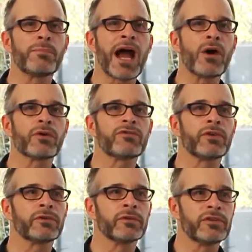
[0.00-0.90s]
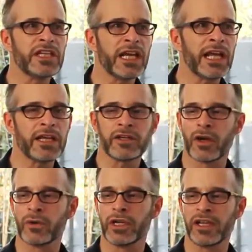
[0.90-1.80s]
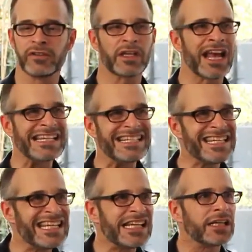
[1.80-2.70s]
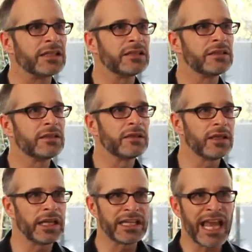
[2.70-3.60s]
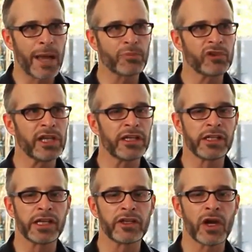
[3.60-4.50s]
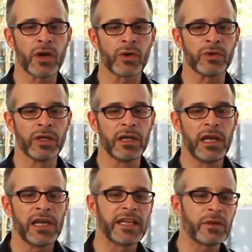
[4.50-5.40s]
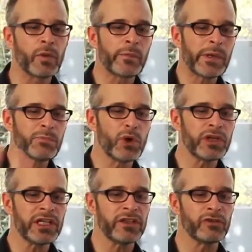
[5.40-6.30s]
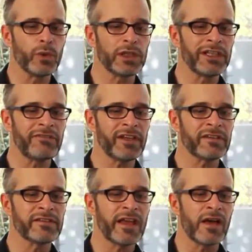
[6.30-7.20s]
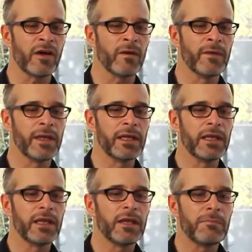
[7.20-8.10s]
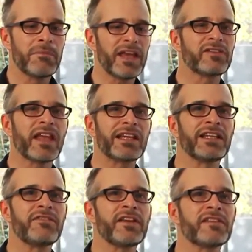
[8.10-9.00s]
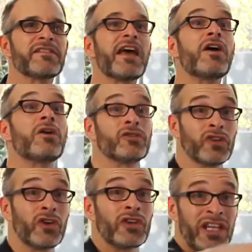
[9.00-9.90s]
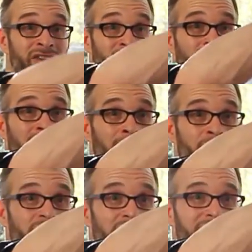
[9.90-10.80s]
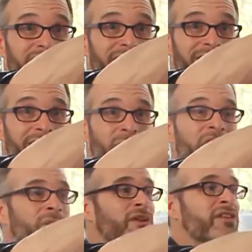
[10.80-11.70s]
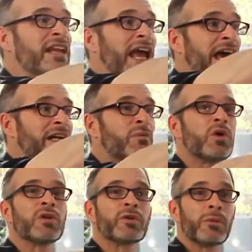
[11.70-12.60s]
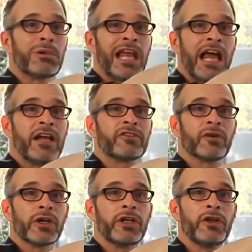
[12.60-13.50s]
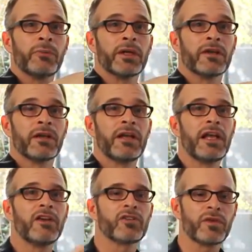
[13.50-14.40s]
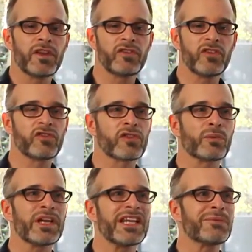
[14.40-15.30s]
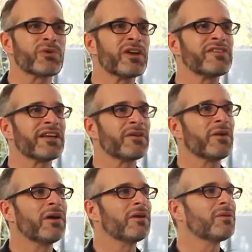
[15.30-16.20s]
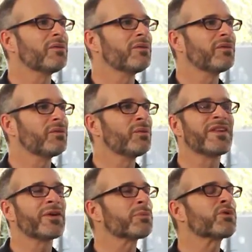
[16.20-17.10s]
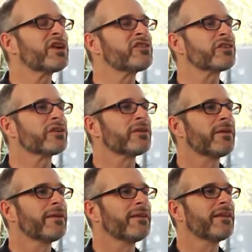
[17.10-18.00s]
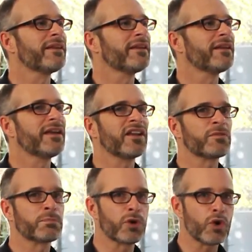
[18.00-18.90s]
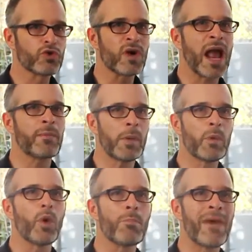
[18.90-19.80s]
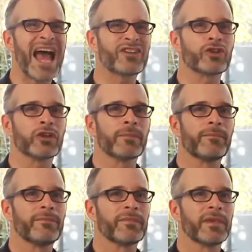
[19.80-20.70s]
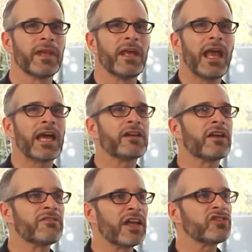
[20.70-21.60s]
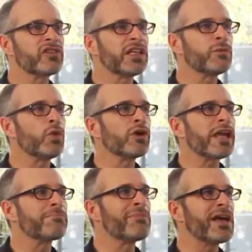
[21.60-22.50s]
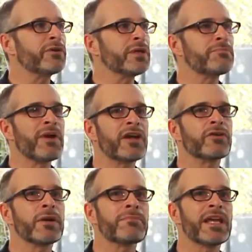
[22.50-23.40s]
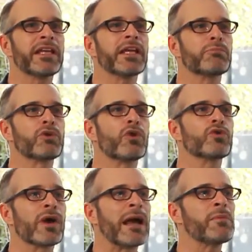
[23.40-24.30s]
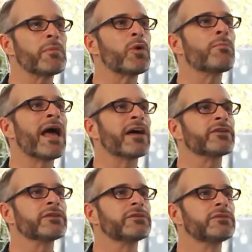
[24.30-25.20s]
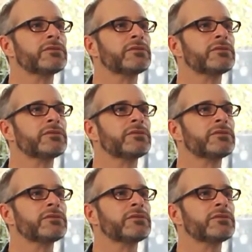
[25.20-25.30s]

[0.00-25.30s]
powerful. DNA code is an idea encapsulated in code that when we put it into a living cell, makes that living cell turn into the object, whether it's an animal or a plant or a human. So this is 3D printing without a printer. It's programmable matter. And eventually we'll get better and better at making programmable matter,